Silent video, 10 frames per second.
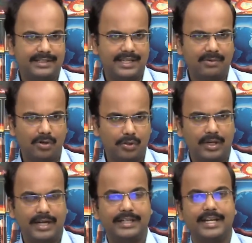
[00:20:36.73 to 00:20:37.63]

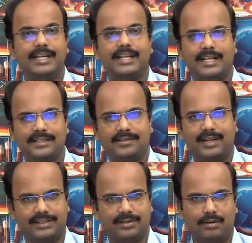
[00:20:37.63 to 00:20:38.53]
CO2 content,
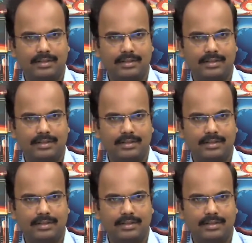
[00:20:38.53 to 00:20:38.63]
etc., etc.